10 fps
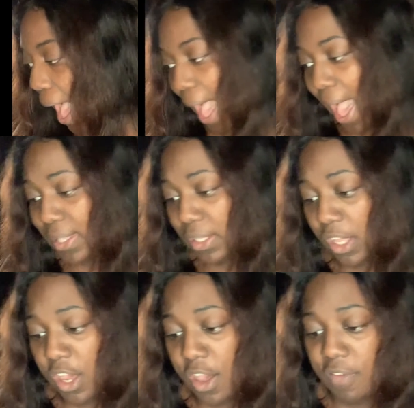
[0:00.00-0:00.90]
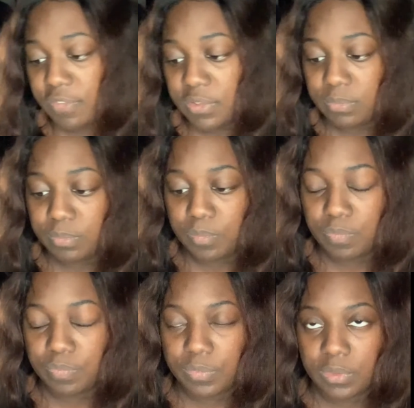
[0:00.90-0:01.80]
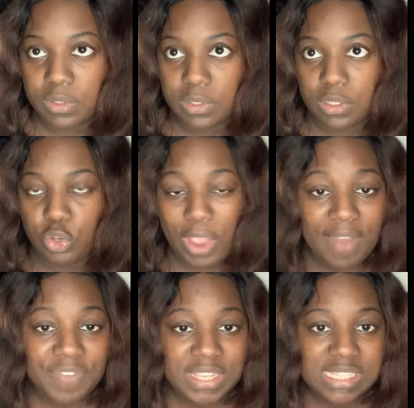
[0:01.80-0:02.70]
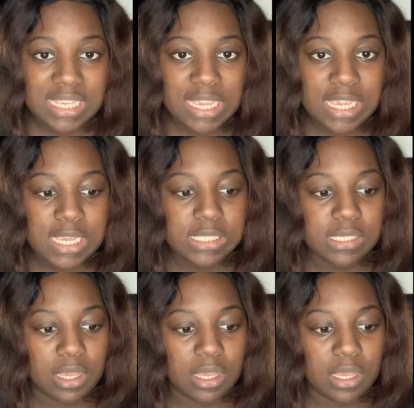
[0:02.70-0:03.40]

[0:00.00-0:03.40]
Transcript: I love graphic tees.